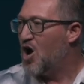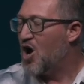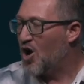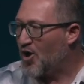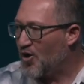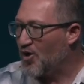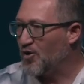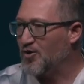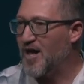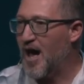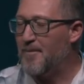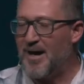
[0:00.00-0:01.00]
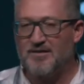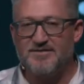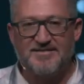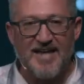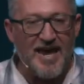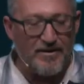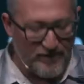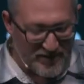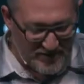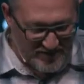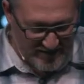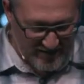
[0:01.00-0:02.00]
heard about
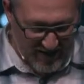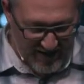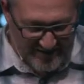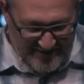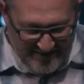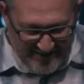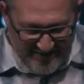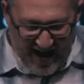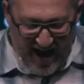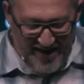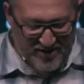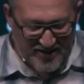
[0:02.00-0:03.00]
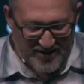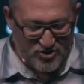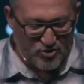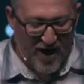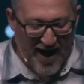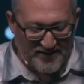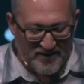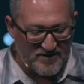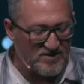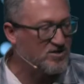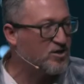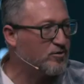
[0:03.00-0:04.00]
David's uh, desire, he tried to
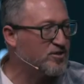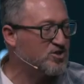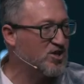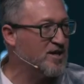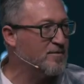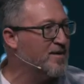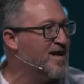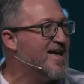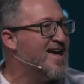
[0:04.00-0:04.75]
discourage him,